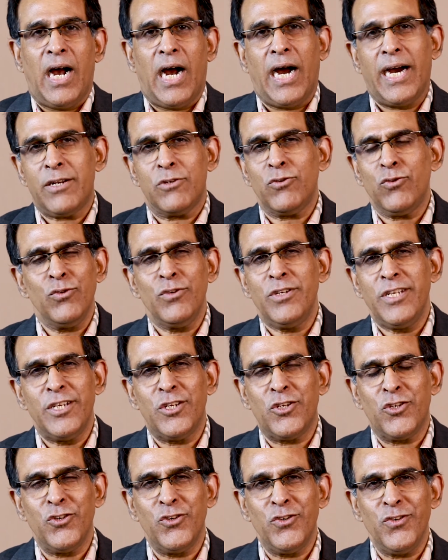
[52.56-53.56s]

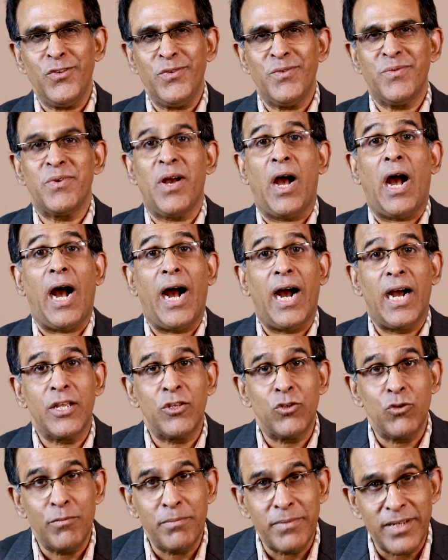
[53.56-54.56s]
R2-D2, are
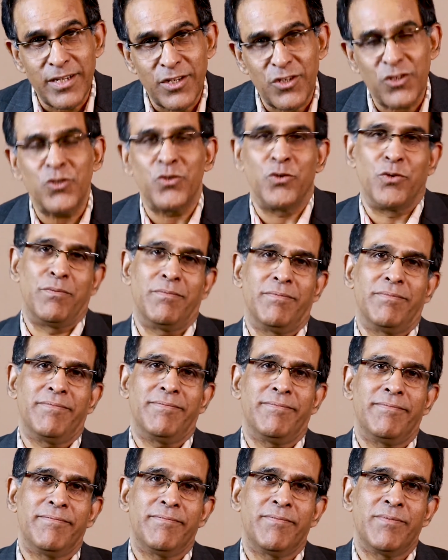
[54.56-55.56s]
you me too?
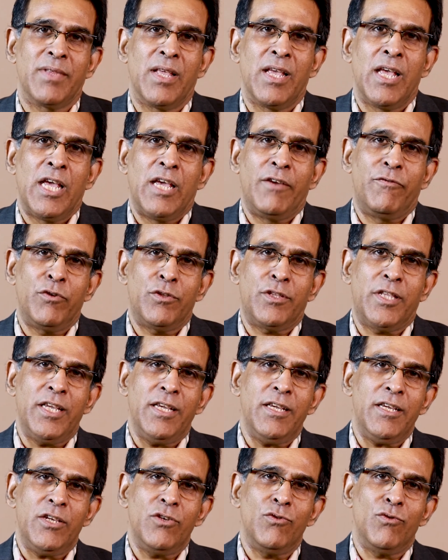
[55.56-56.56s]
If you
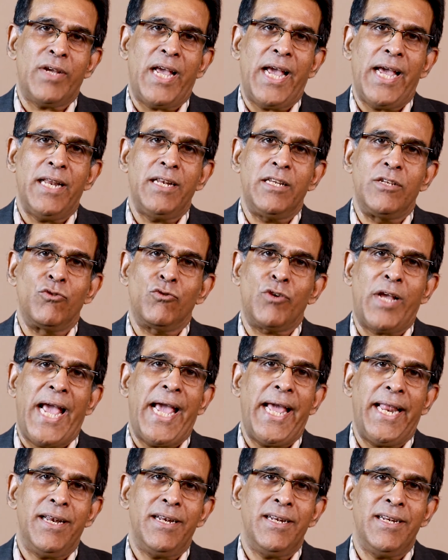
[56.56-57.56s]
think you can, you
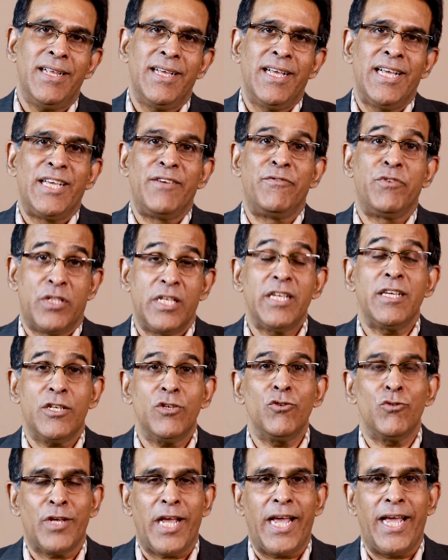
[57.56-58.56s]
can. If you think
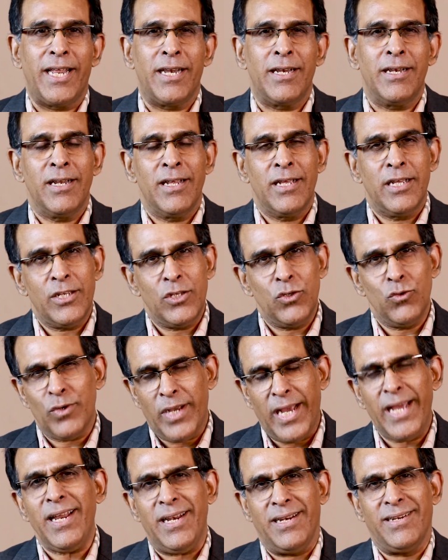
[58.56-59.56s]
you can, you
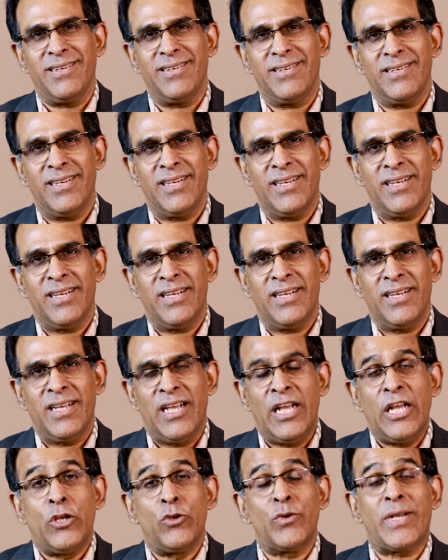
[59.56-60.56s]
can.
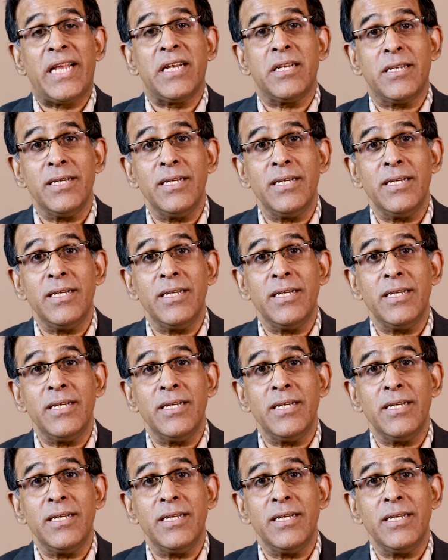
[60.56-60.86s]
You can